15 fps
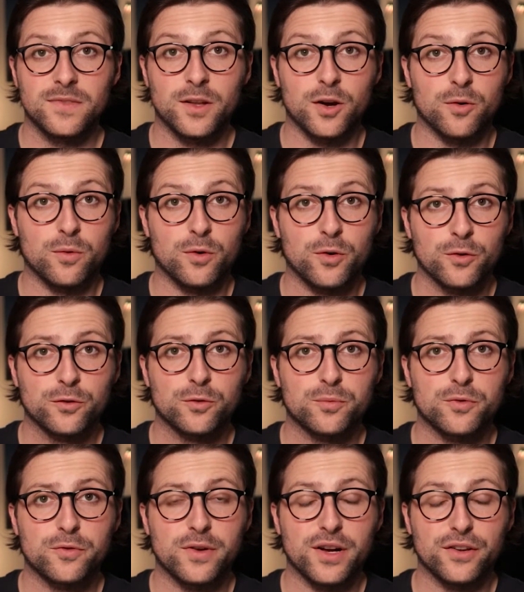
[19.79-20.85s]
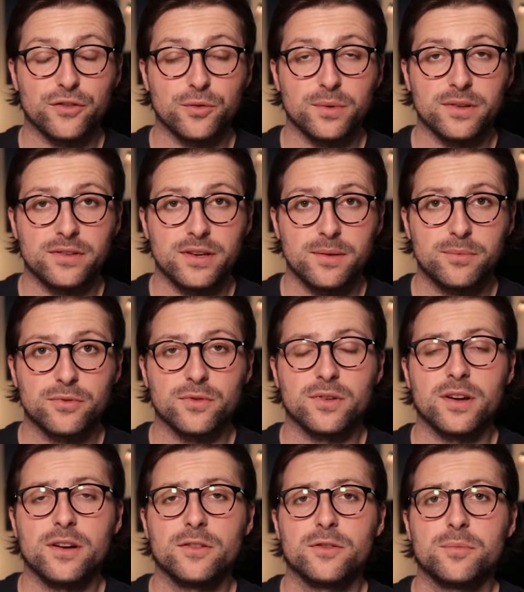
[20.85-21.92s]
Now I will also provide you with tips on
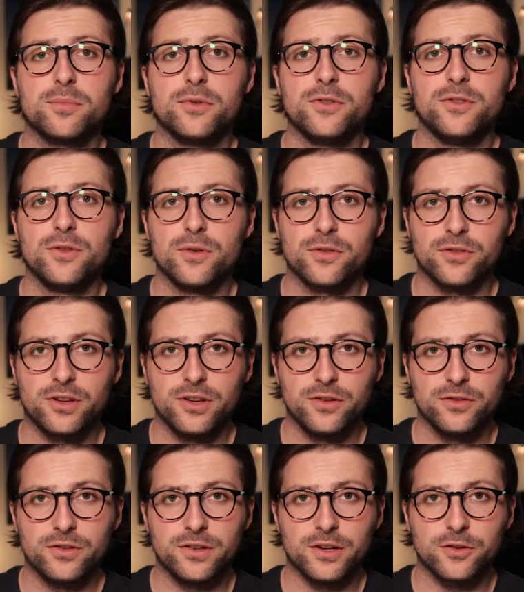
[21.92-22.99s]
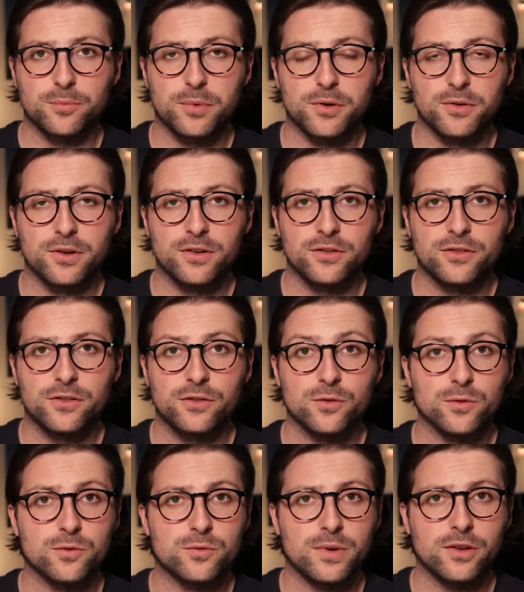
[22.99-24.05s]
how to put your skills and experiences
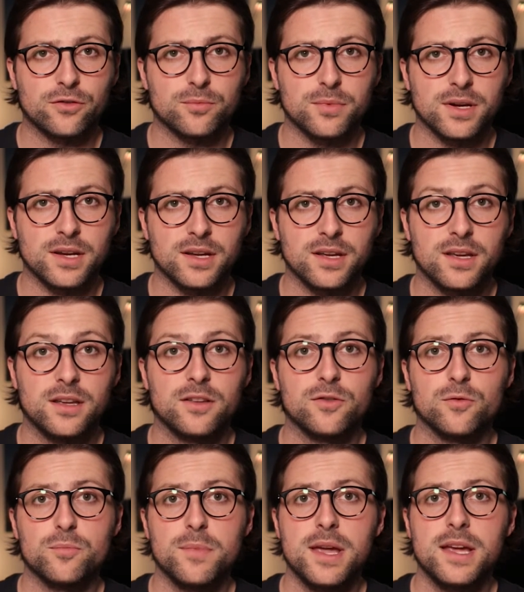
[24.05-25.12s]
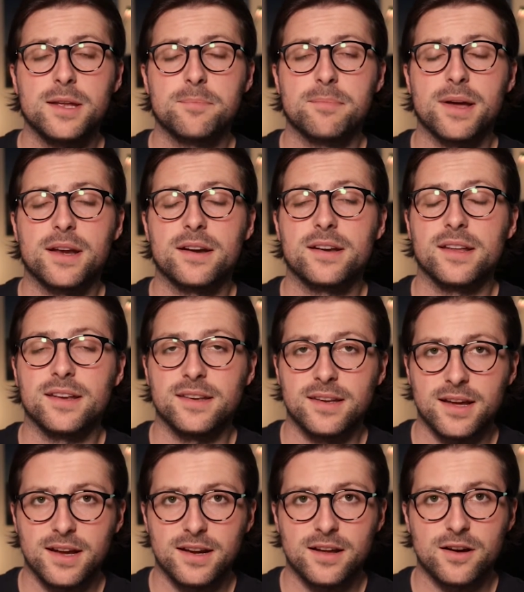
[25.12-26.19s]
on the resume to make it better than
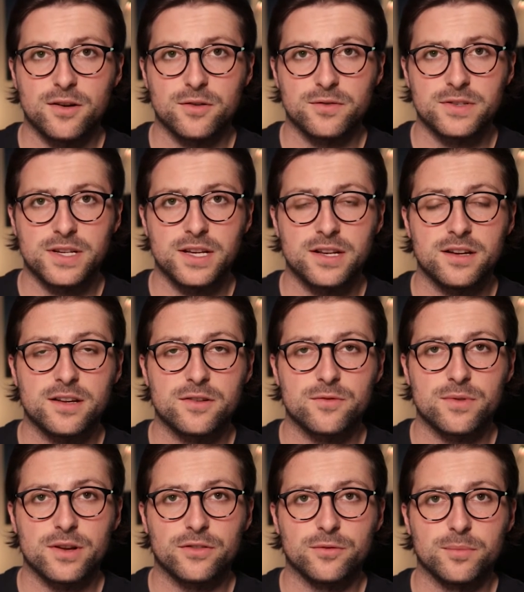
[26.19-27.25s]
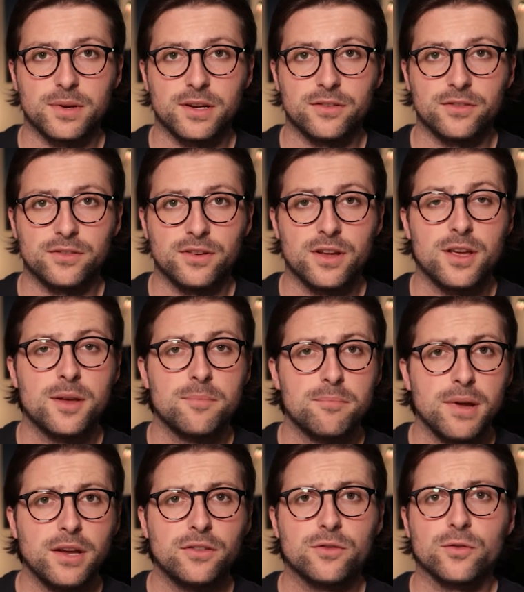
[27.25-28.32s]
9 out of 10 other resumes
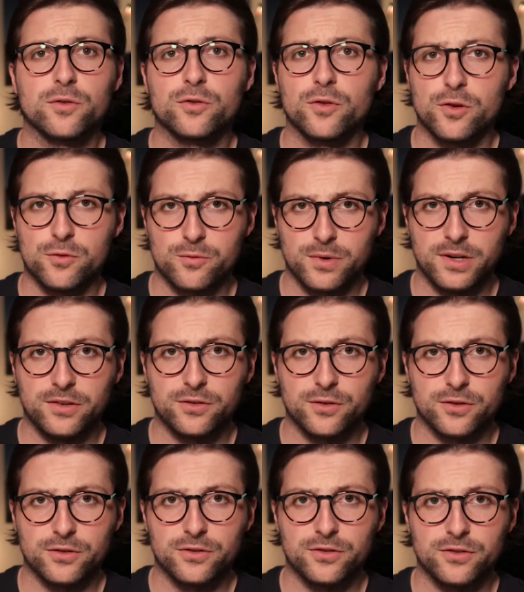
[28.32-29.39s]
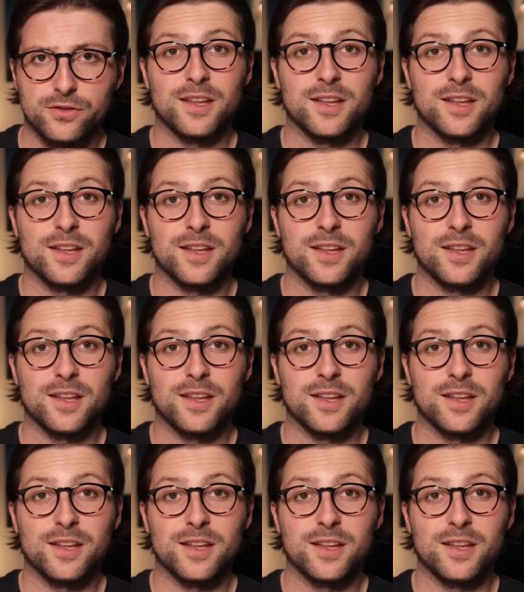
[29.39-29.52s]
based on solid research.